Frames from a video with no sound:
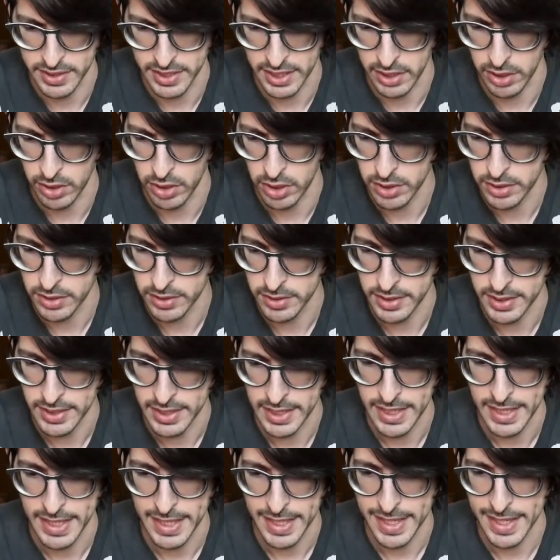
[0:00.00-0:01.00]
that on.
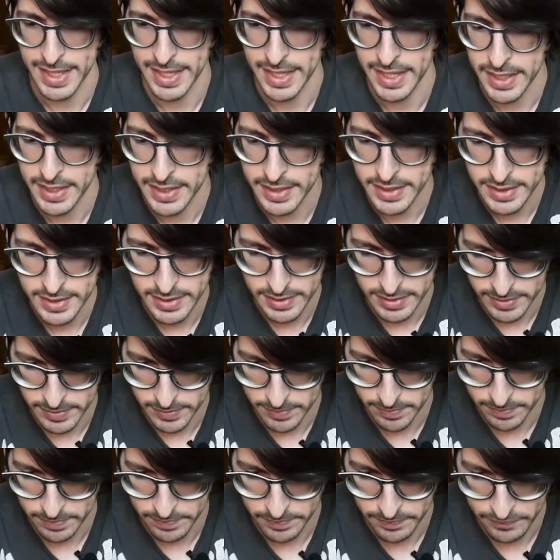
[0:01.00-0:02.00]

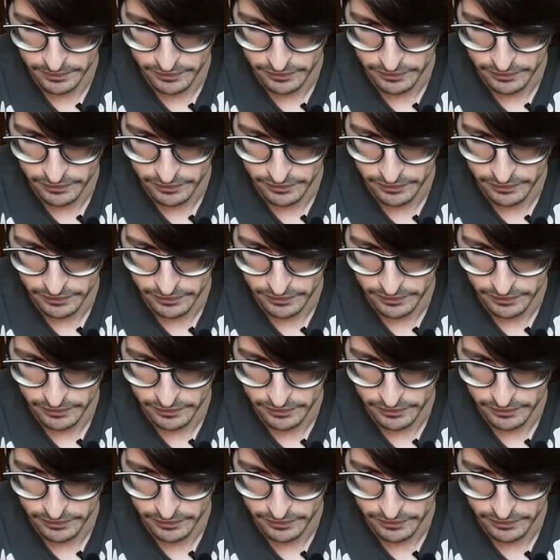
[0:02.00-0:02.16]
And